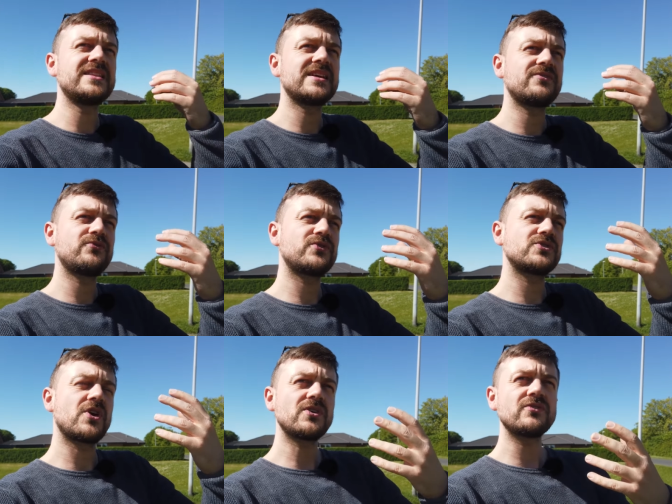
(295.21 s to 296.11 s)
the
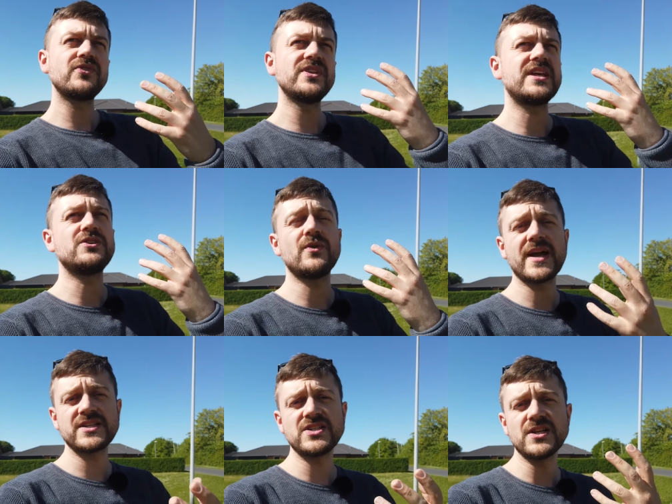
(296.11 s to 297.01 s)
photography that you
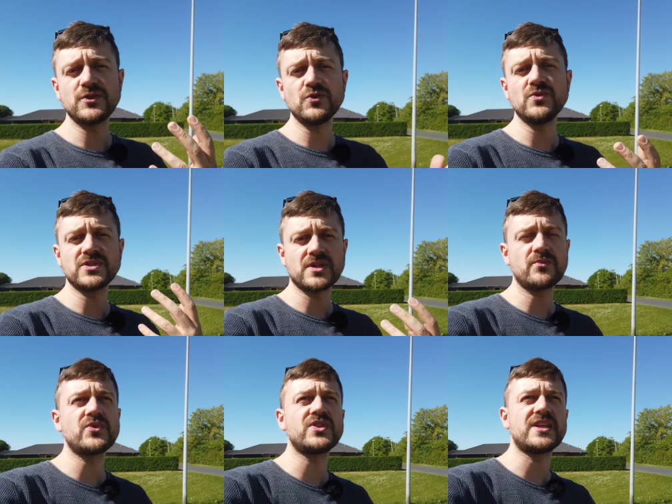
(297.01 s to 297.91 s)
actually do is
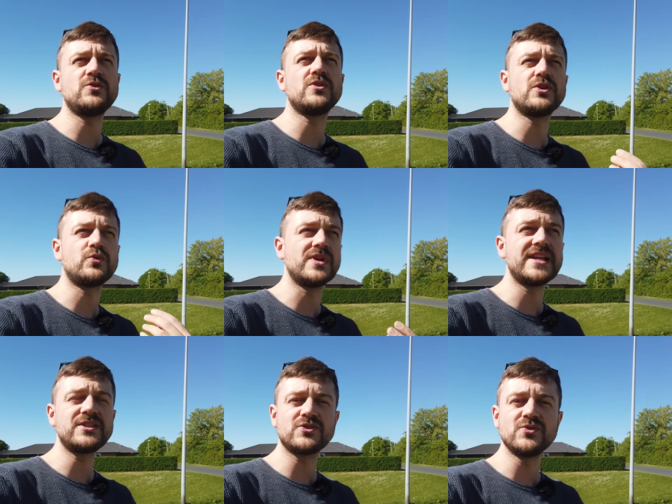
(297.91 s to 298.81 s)
something that you can
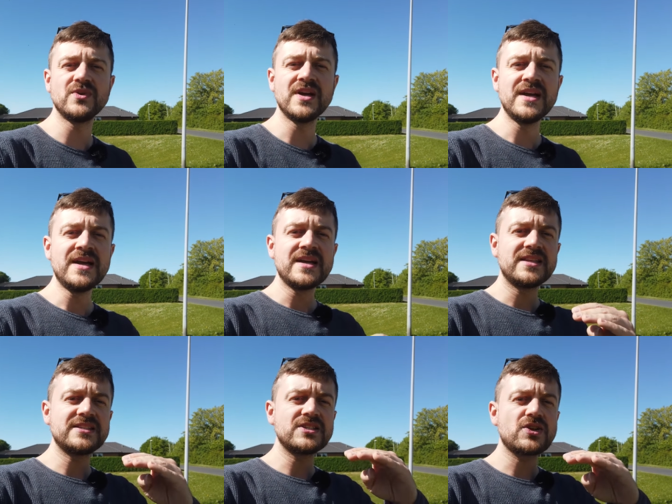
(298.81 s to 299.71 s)
relate to.
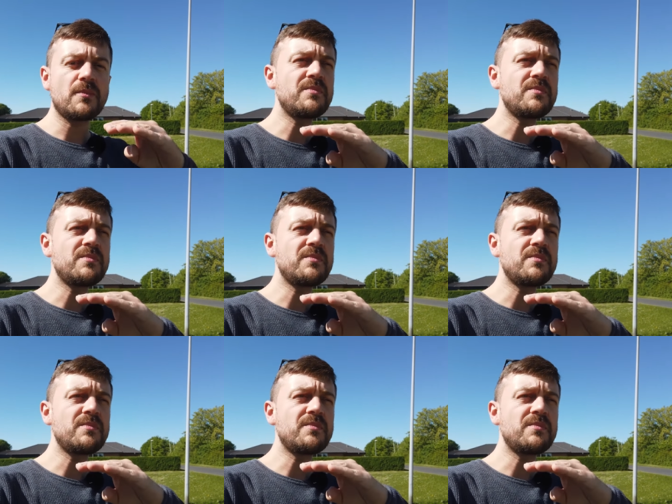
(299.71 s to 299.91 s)
This is